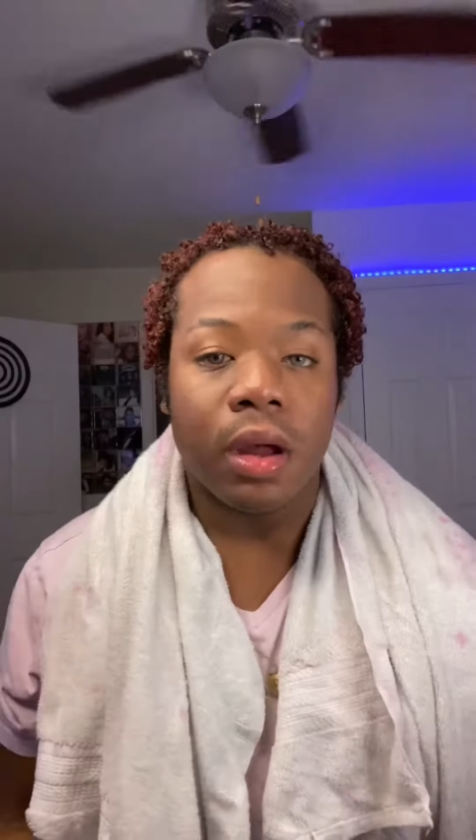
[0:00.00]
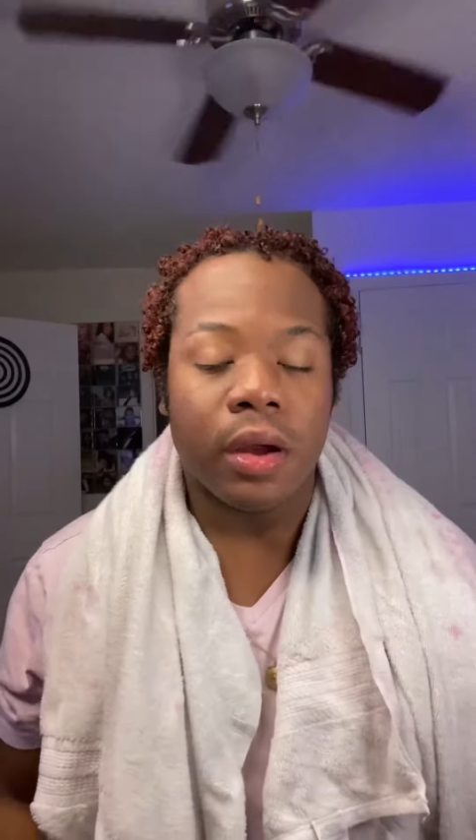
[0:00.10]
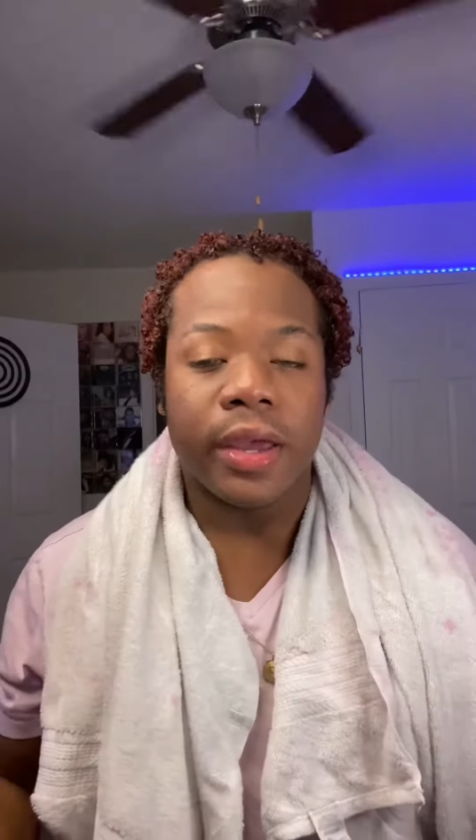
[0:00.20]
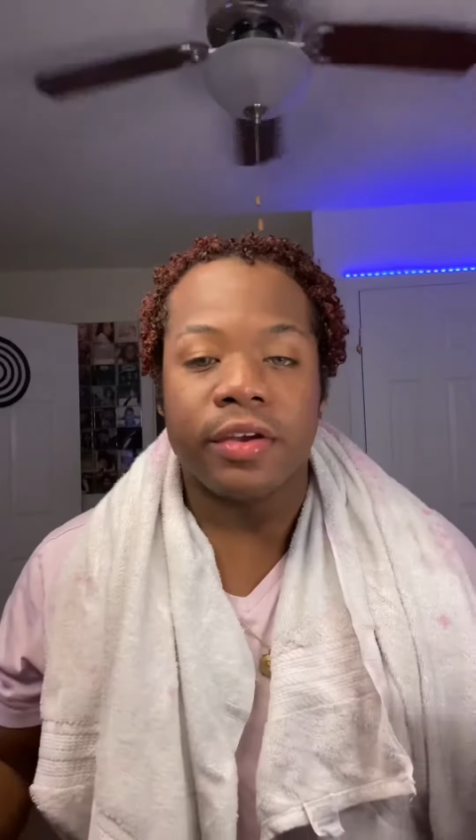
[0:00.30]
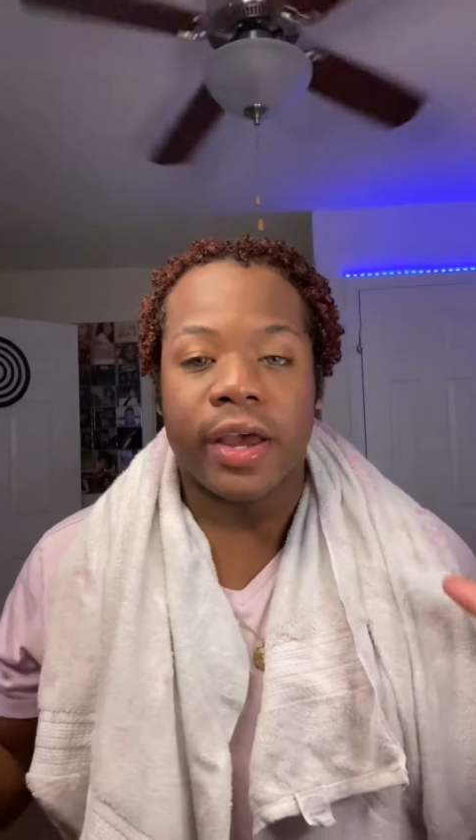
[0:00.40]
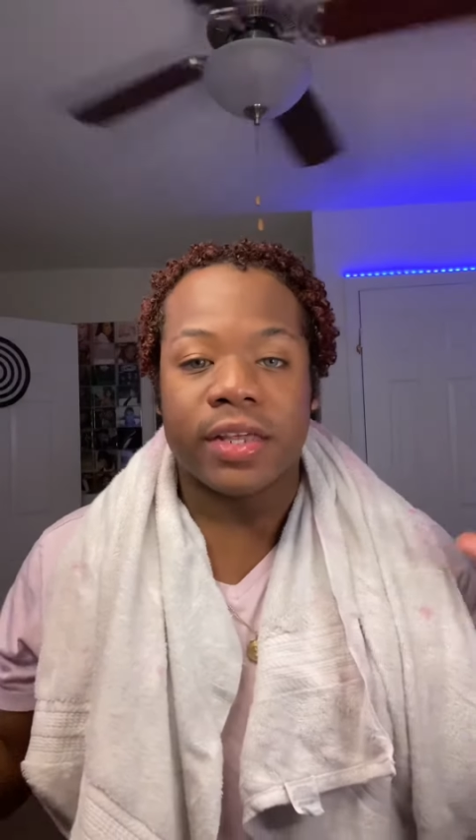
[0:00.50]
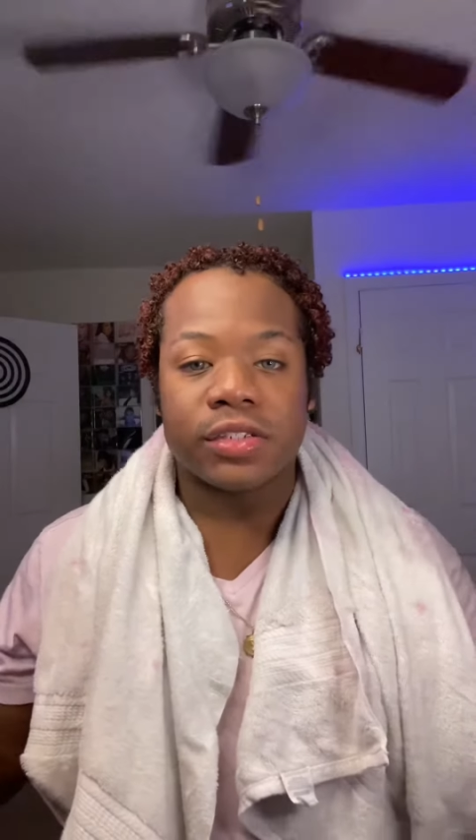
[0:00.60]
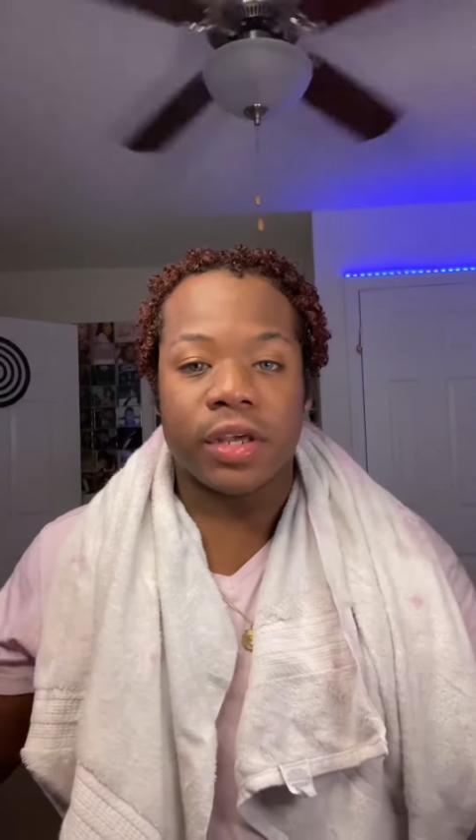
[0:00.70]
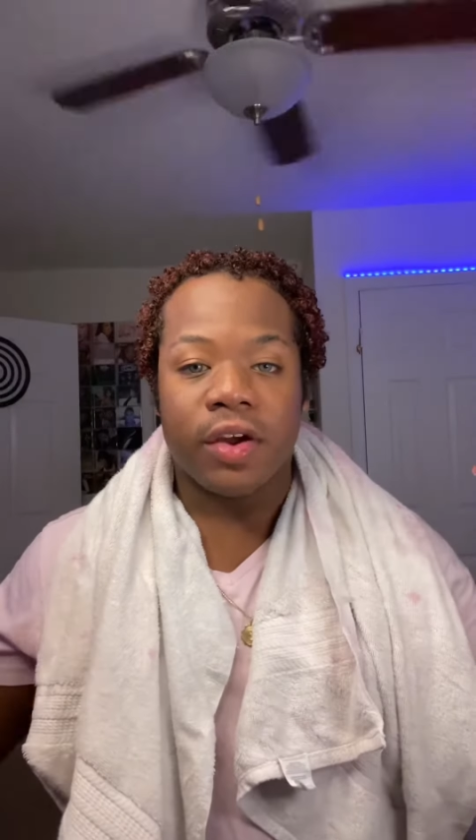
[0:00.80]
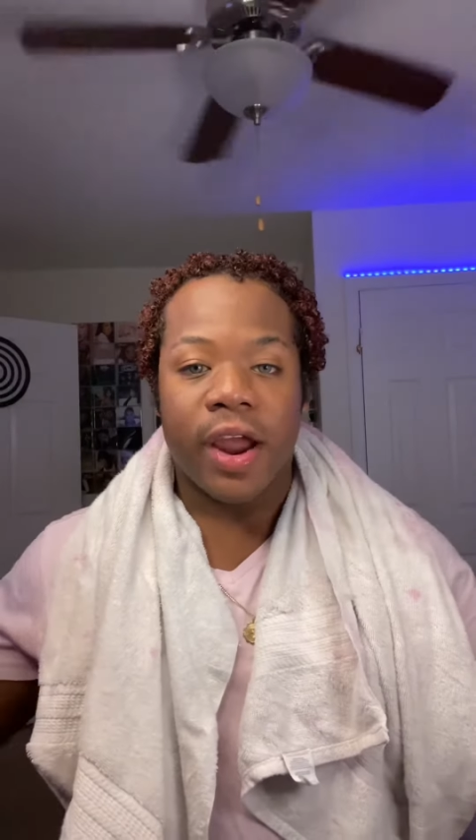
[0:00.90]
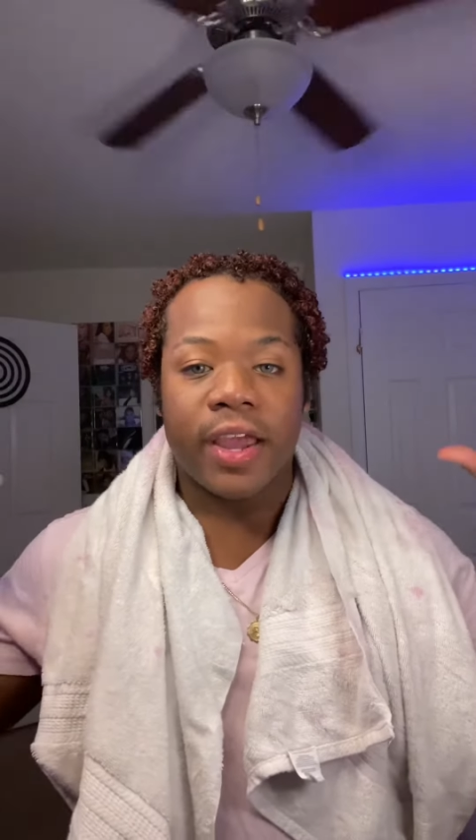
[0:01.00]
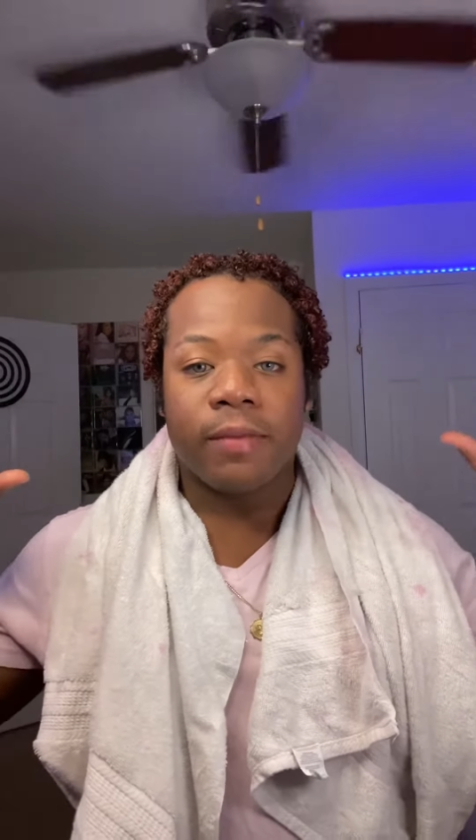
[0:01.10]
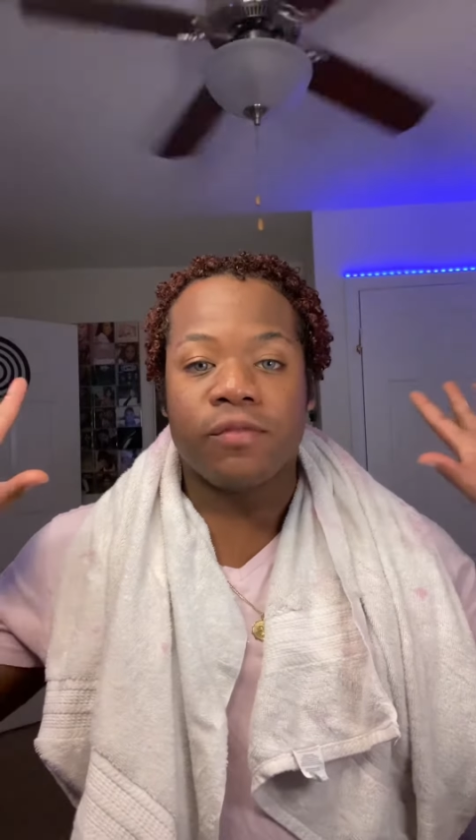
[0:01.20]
Okay, you guys, so here I am,